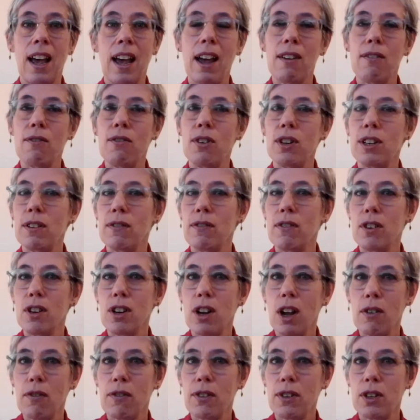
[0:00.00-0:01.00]
I would have
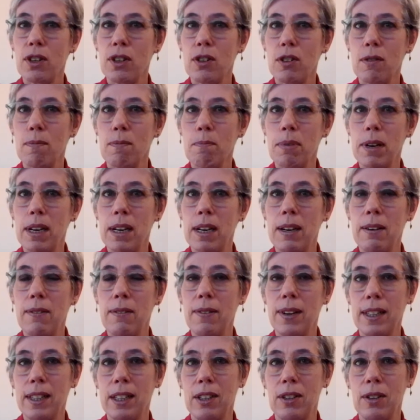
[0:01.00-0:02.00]
loved to be
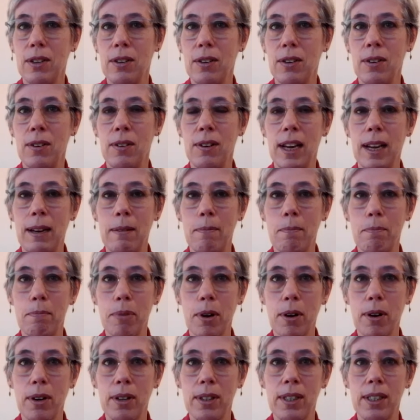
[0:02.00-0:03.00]
with you in
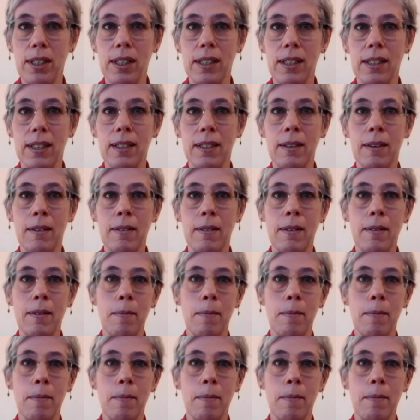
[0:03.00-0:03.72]
person,